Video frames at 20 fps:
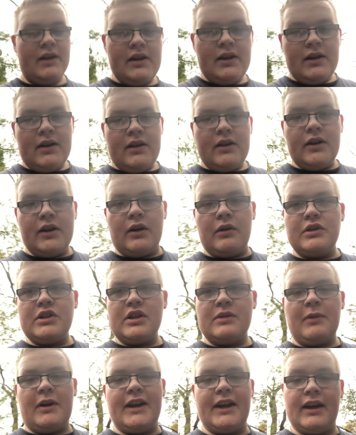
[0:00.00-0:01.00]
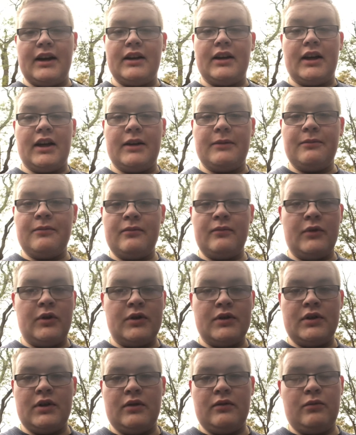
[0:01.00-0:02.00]
you know, it's just my dad and I.
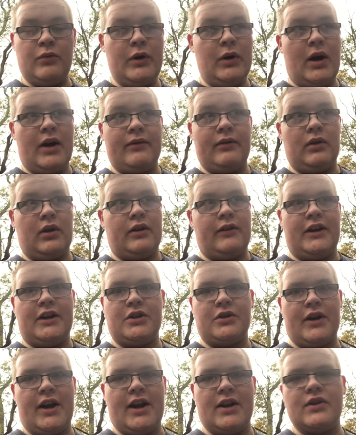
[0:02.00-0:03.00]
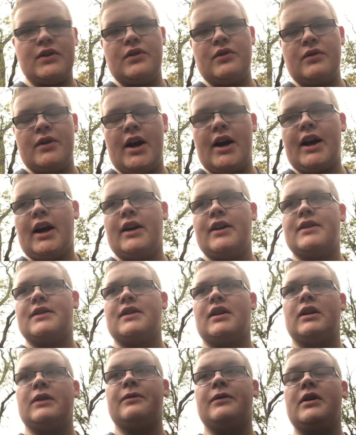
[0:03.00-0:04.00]
We don't have a lot of extra hands to do that kind of
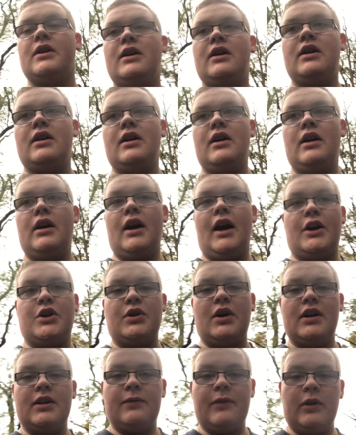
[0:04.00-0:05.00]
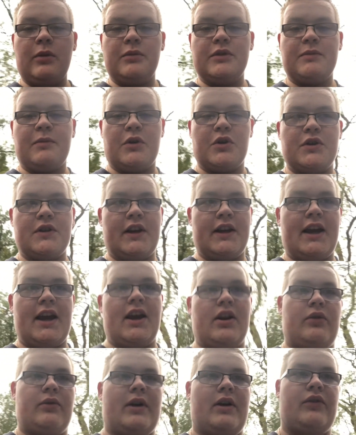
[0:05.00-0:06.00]
stuff. I try to film as much as I can
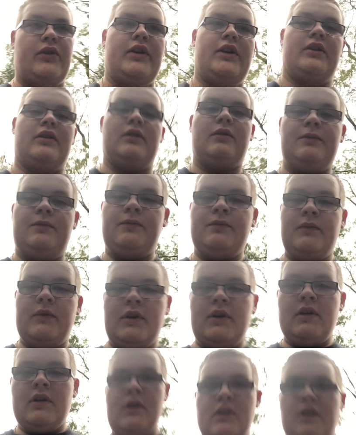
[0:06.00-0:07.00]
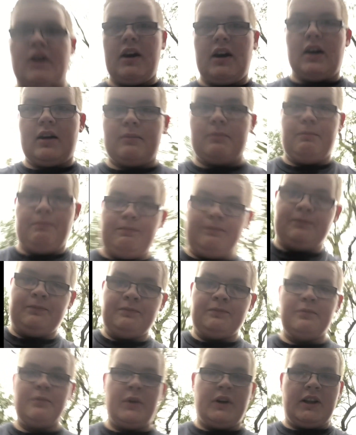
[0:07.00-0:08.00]
around here,
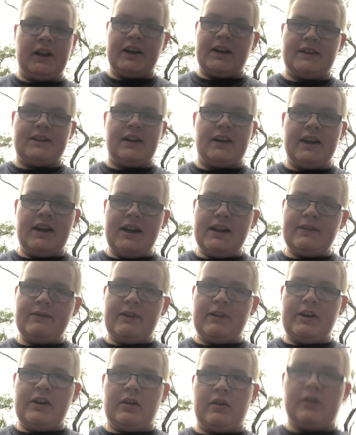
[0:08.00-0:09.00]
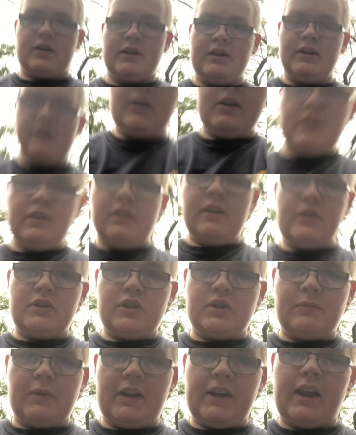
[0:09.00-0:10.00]
but like I said, it gets very hard. It's
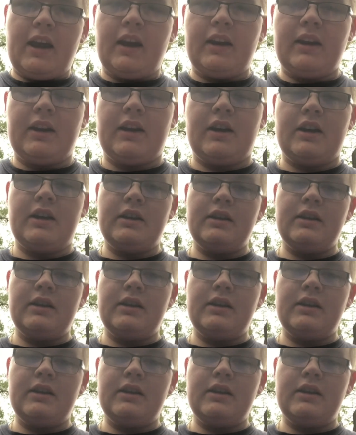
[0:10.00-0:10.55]
just my dad and I.